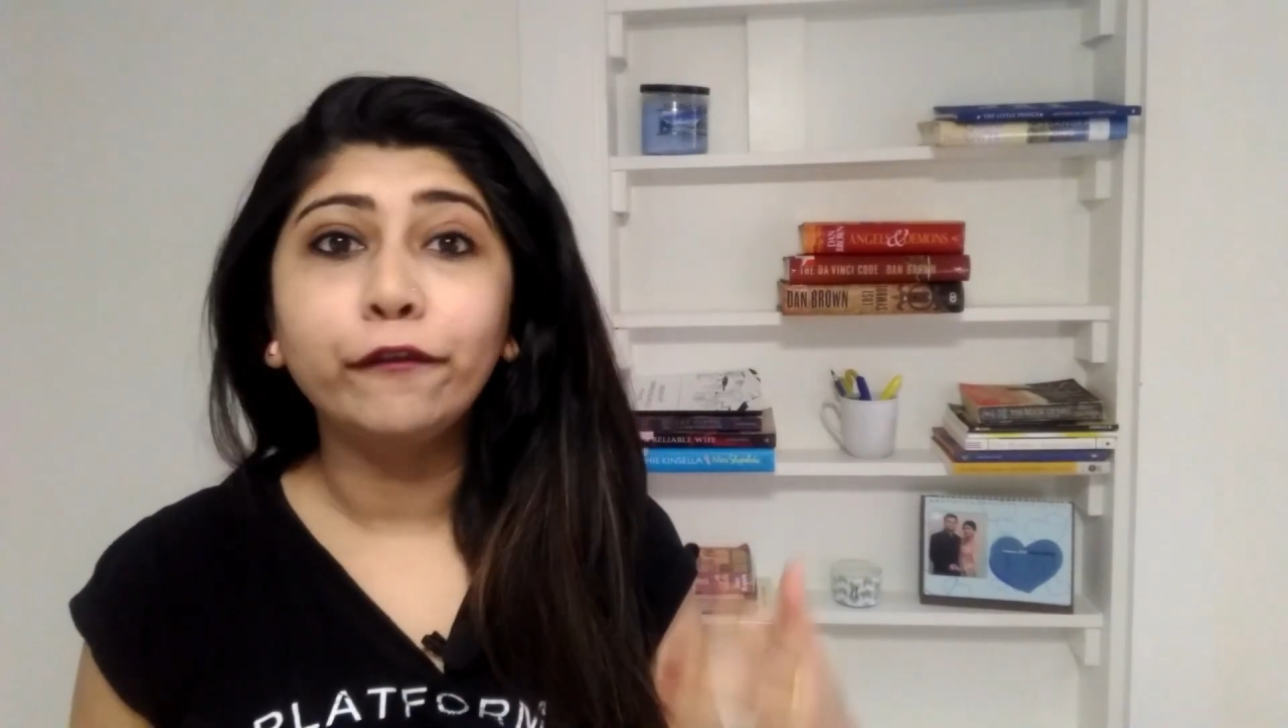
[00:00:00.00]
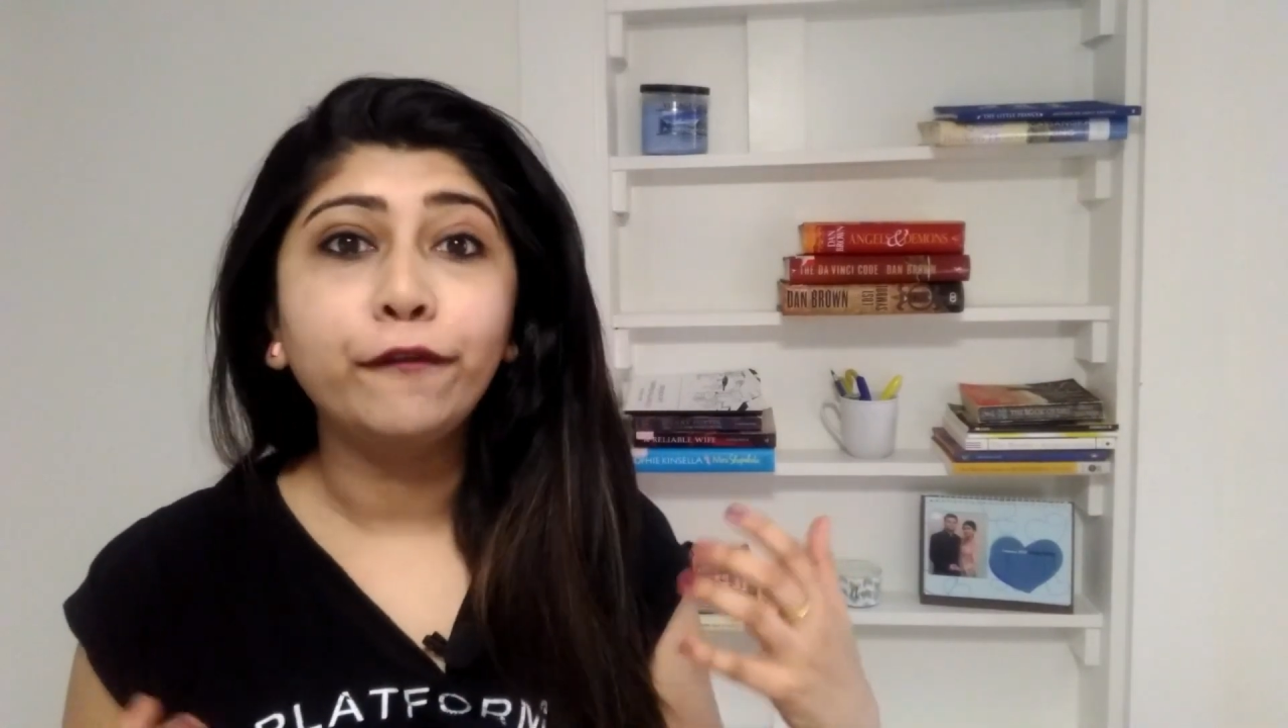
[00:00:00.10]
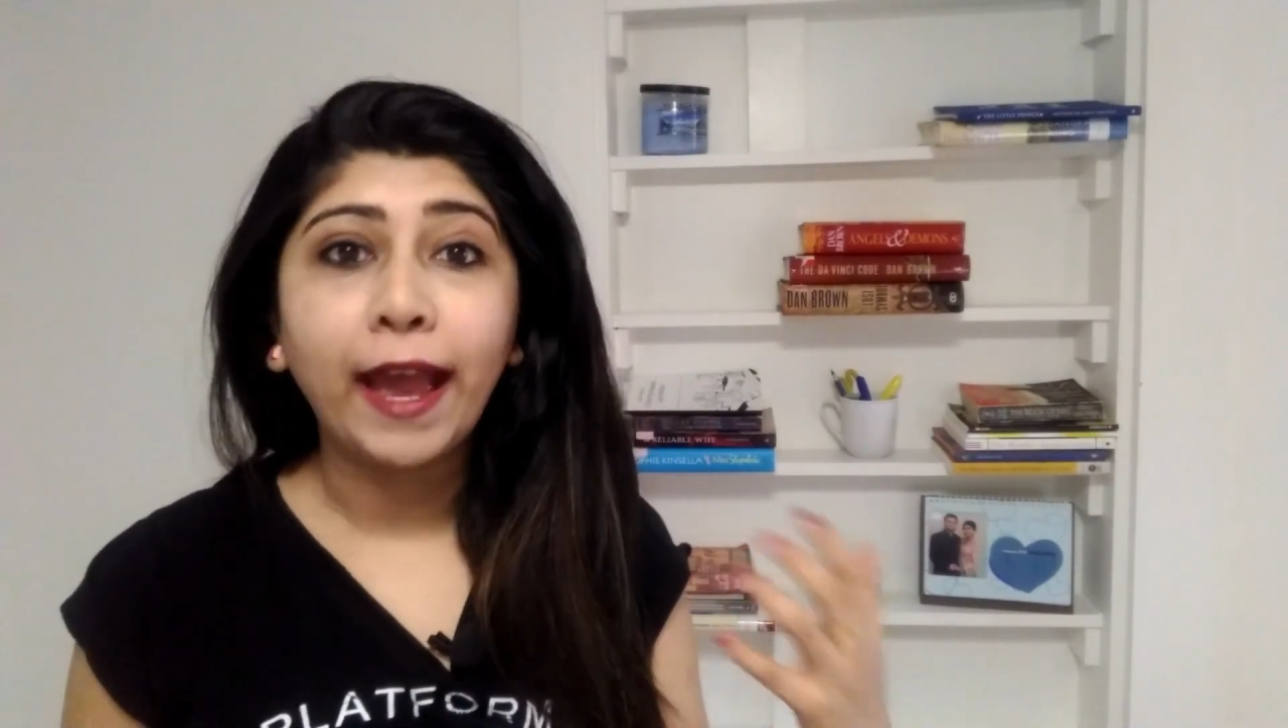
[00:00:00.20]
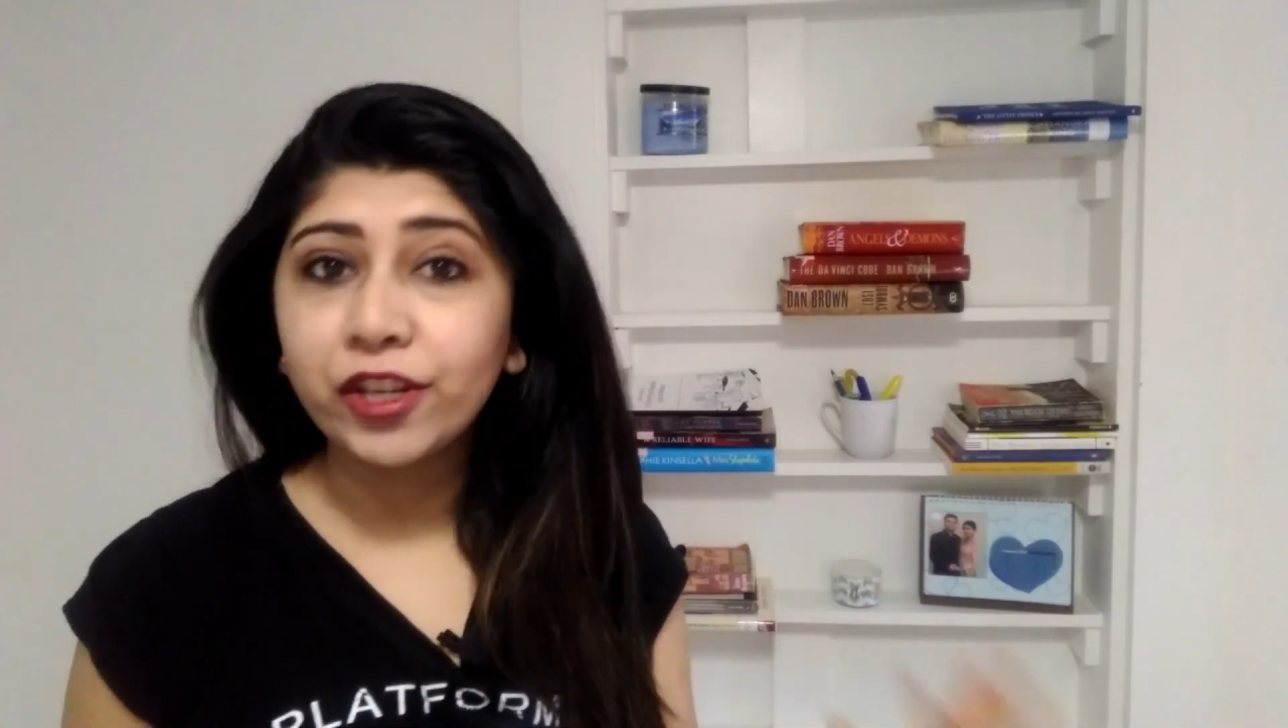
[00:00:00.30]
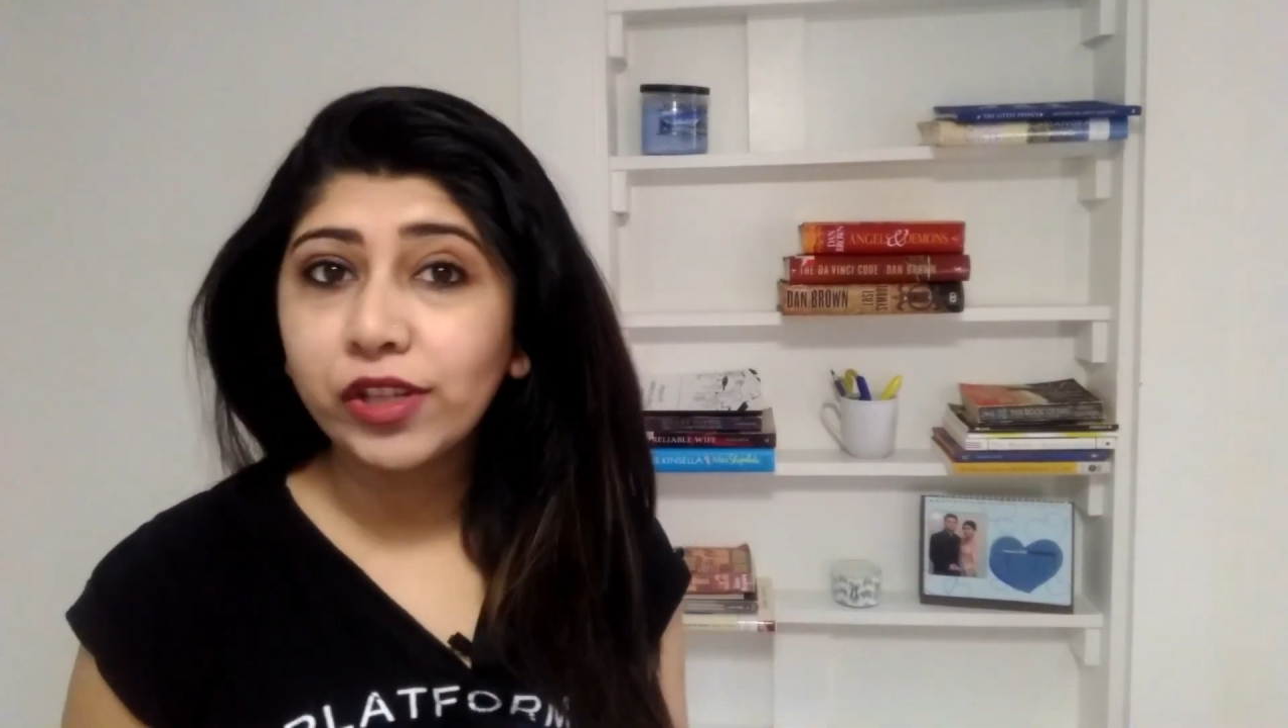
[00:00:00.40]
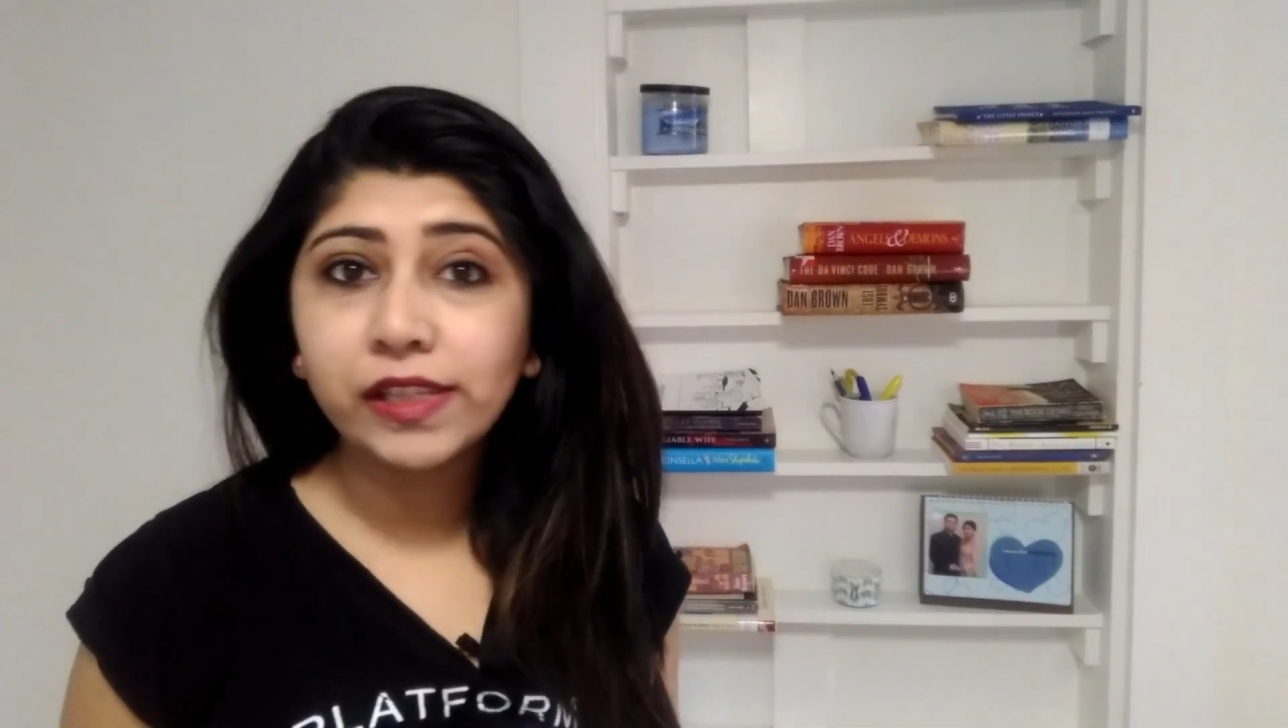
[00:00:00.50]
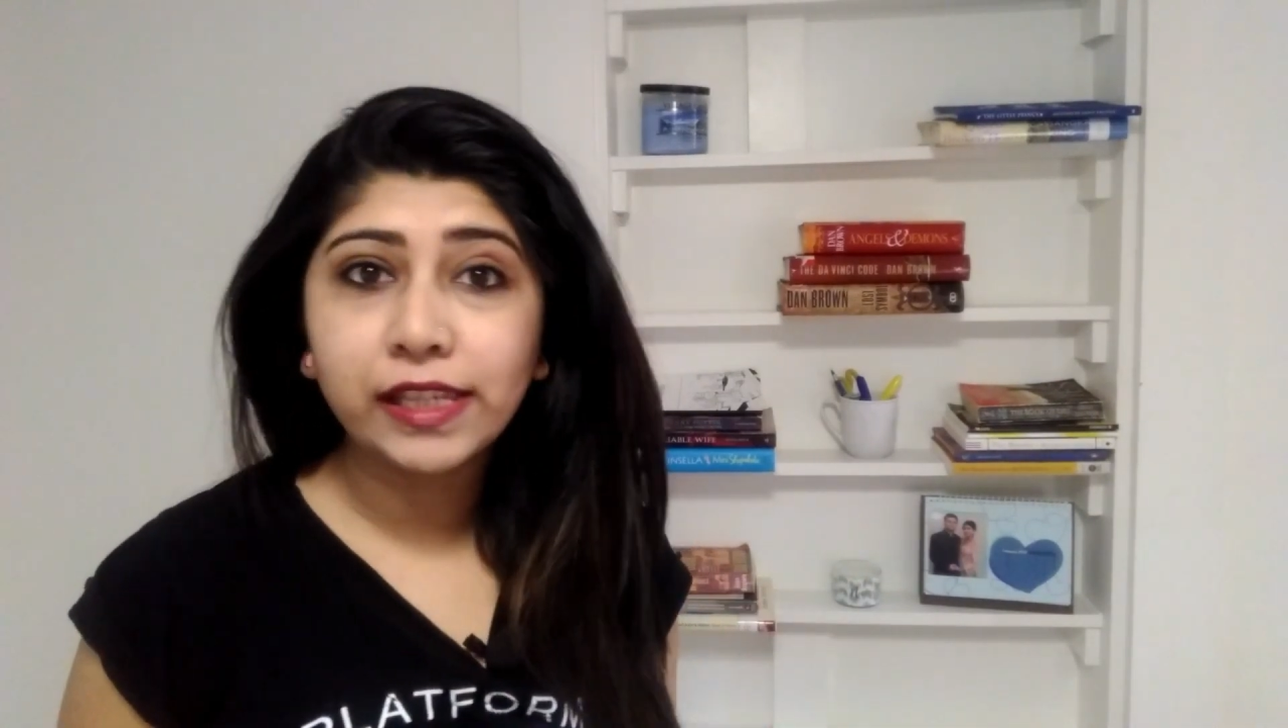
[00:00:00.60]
fashion